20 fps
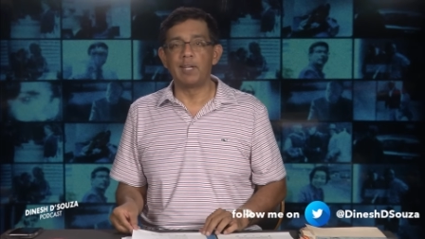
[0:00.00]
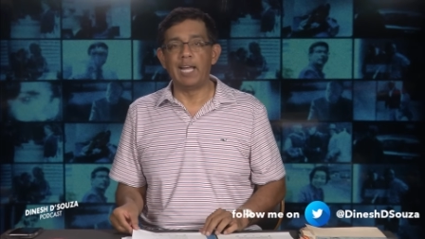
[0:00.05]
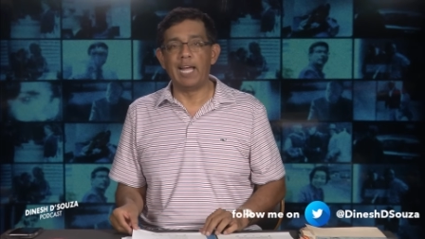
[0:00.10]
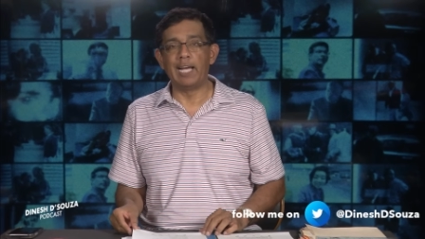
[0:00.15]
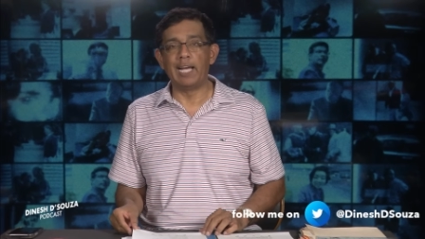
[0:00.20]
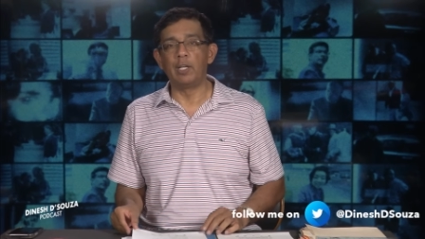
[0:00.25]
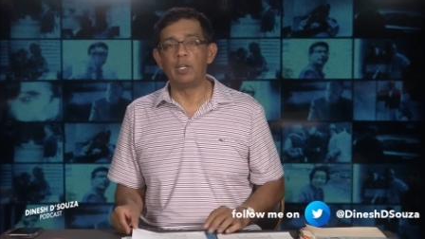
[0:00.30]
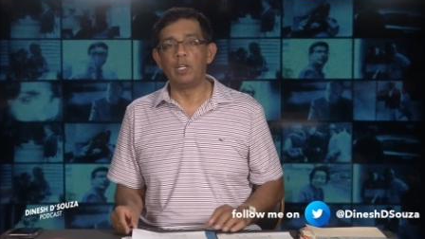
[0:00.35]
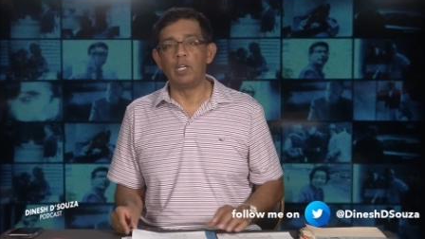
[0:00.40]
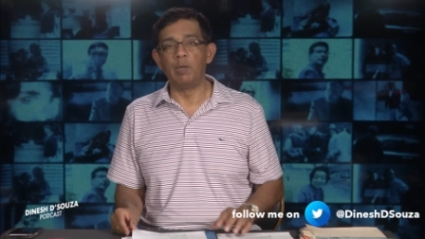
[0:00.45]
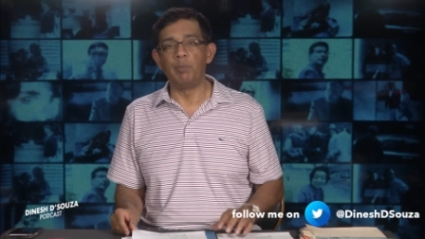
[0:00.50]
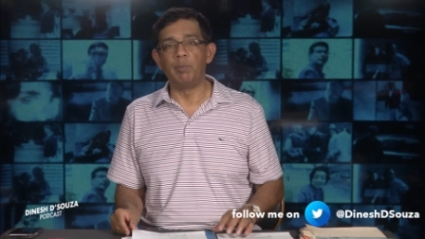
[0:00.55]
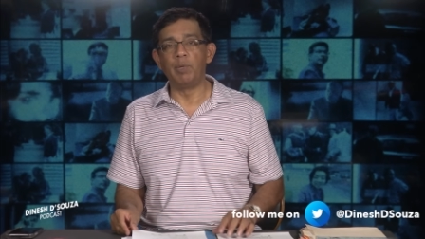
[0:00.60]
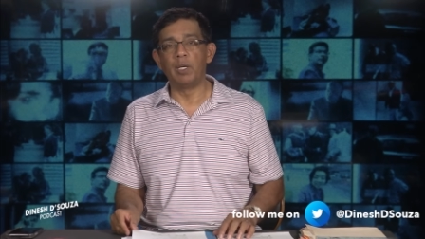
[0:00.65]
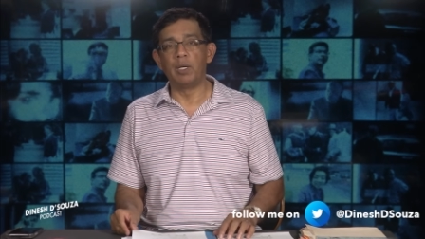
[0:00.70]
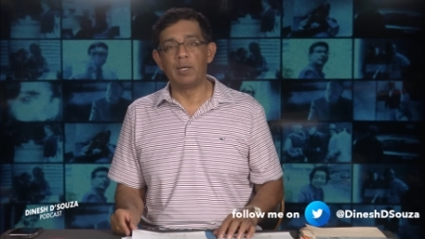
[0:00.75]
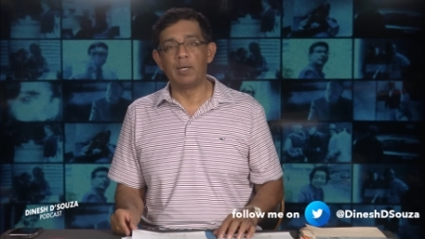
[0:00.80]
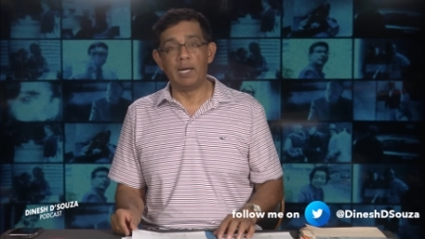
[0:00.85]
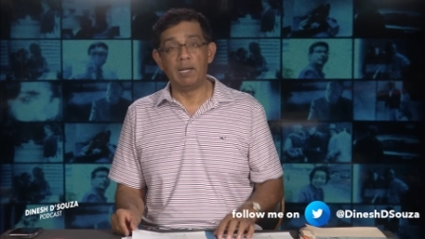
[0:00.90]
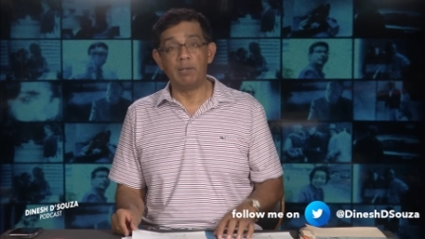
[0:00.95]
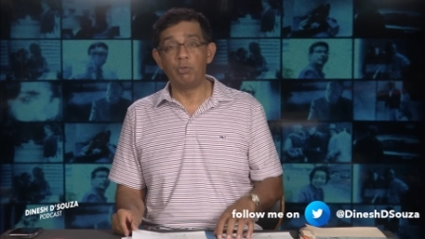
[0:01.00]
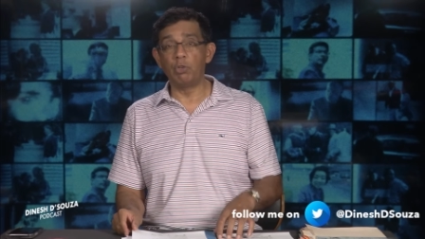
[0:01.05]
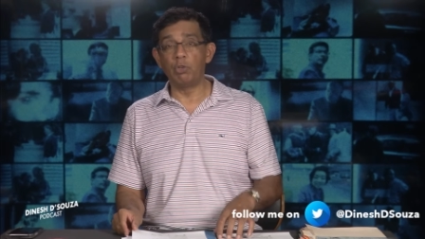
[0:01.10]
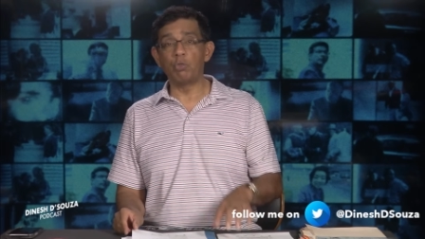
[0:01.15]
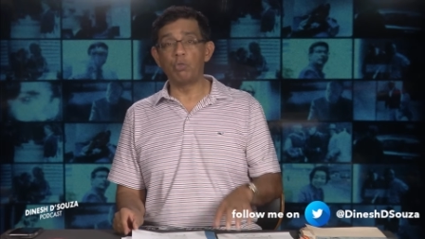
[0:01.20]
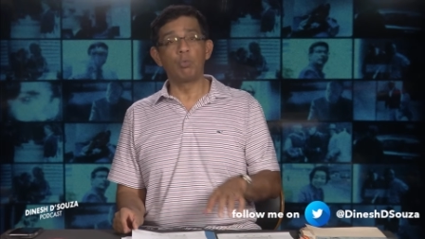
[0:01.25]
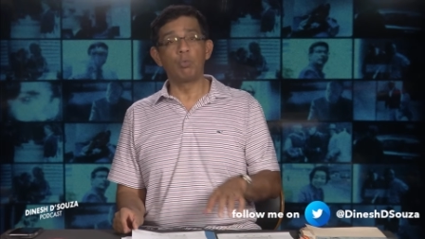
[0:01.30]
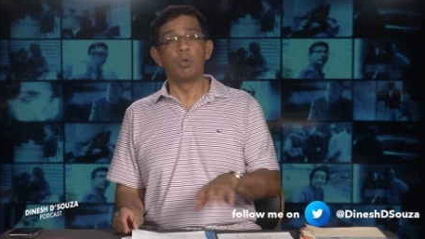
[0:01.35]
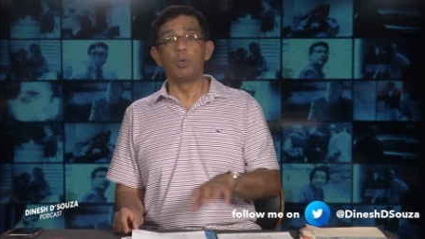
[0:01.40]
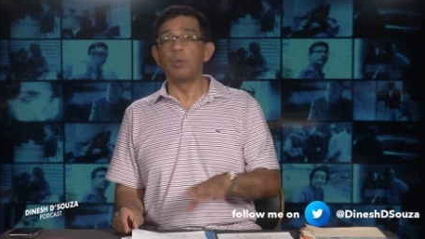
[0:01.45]
in academia and
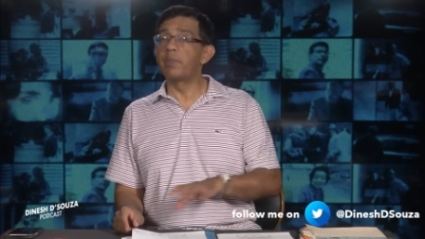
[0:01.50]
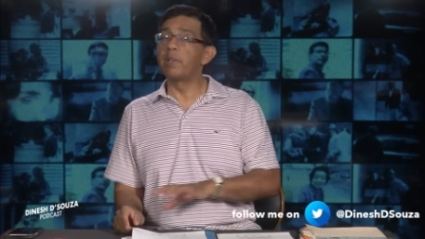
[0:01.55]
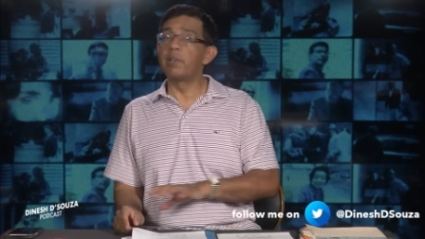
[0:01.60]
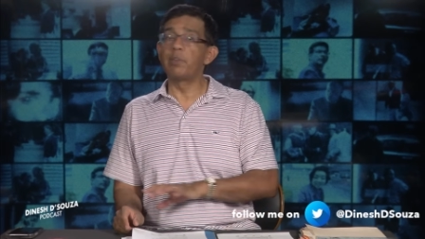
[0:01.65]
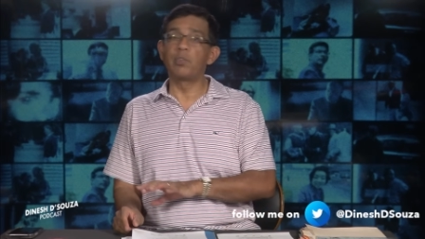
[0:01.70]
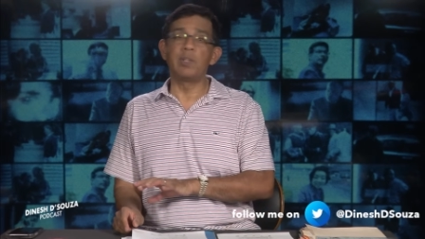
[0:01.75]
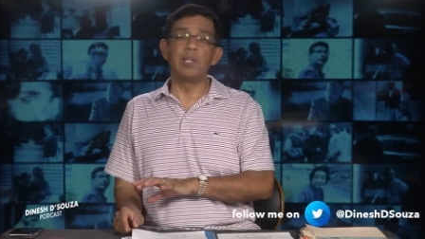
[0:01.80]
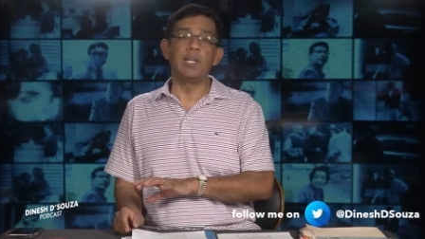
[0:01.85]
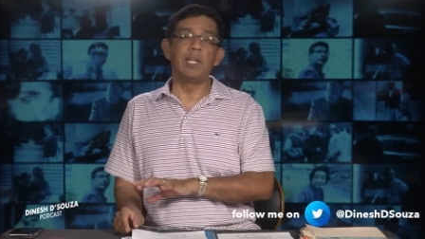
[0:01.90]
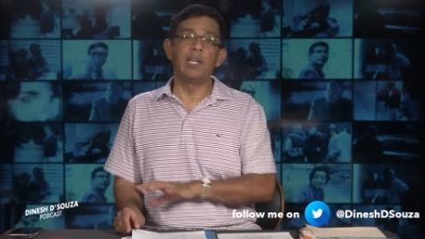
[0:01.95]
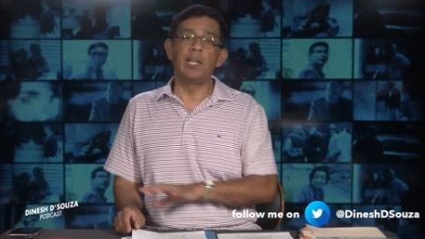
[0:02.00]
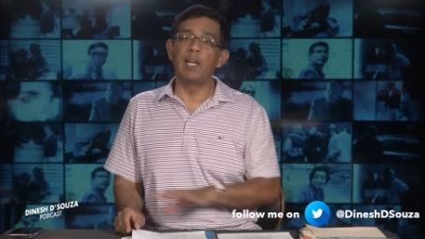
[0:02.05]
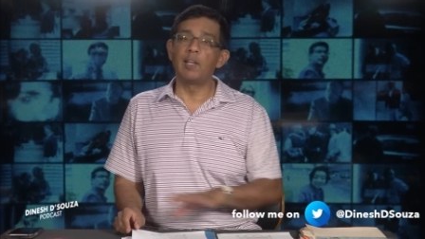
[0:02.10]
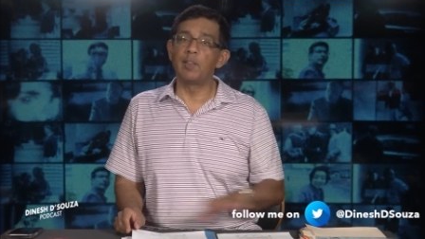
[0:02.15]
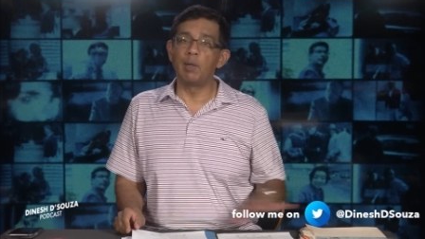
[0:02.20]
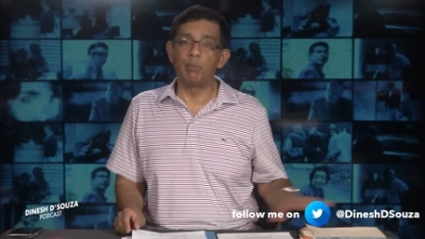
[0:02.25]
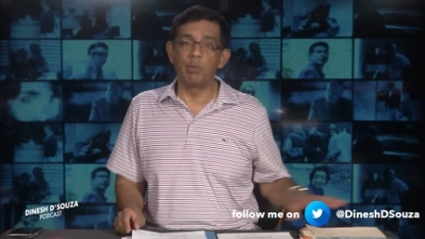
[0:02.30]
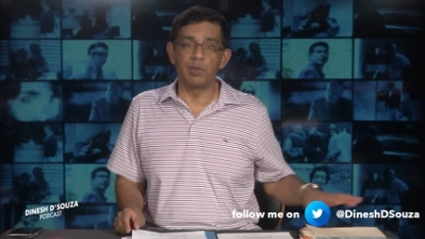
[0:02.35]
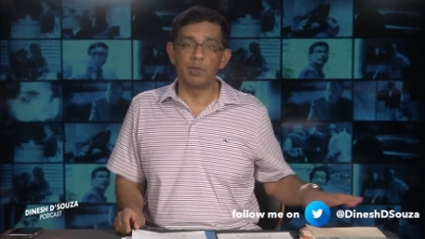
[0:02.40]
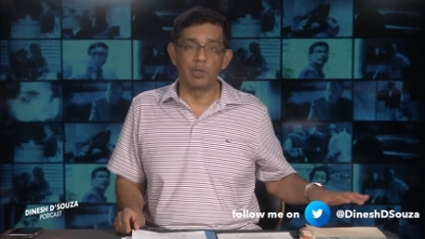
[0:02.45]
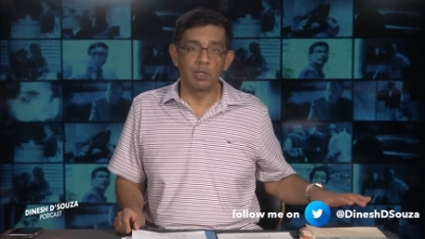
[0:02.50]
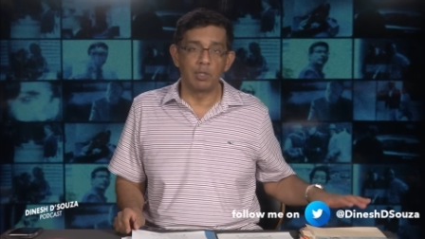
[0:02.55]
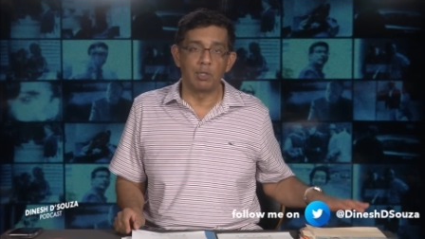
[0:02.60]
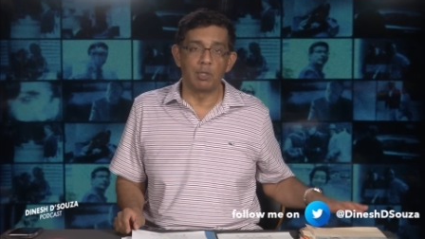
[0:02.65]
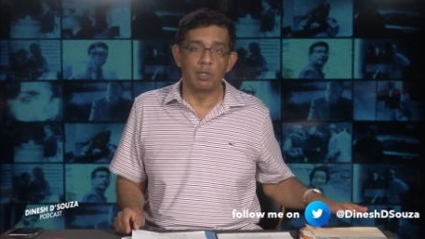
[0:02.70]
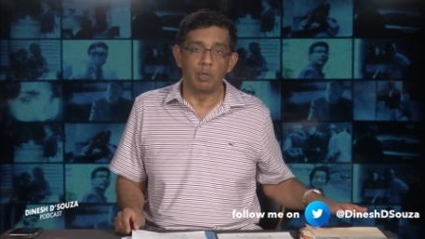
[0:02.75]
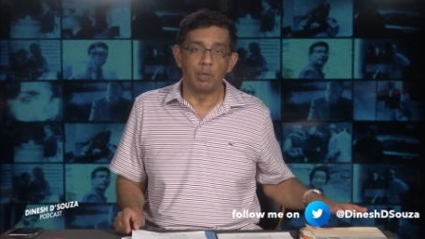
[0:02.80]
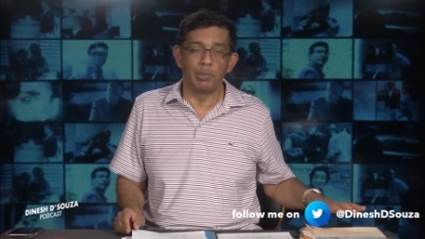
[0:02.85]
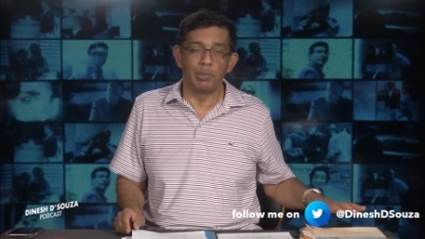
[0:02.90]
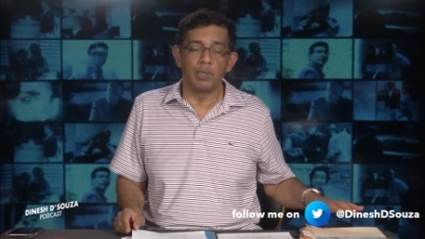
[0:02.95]
just ruthlessly kick them to the
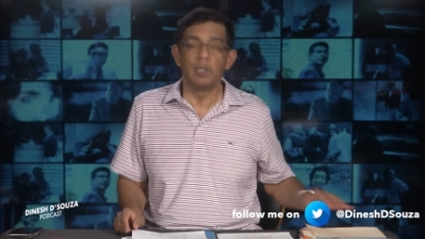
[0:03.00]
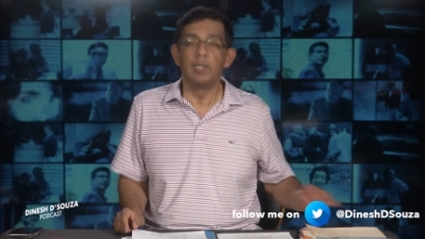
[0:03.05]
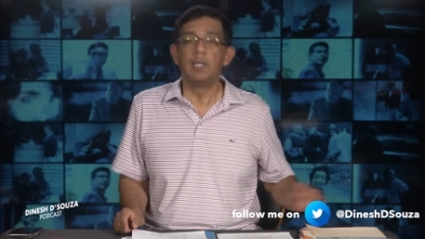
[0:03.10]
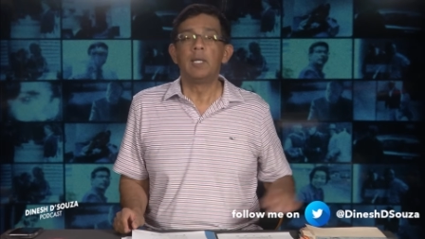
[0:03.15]
curb.